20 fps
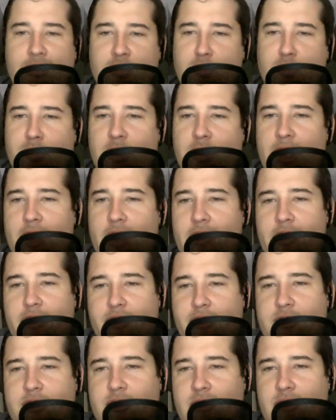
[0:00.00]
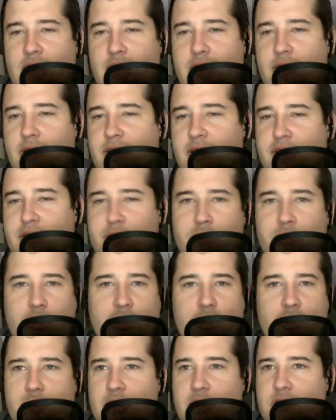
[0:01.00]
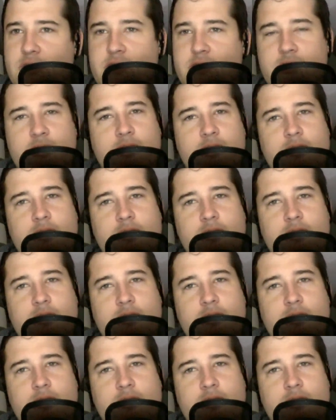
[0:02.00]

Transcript: But out of those three, I do like Springer the most.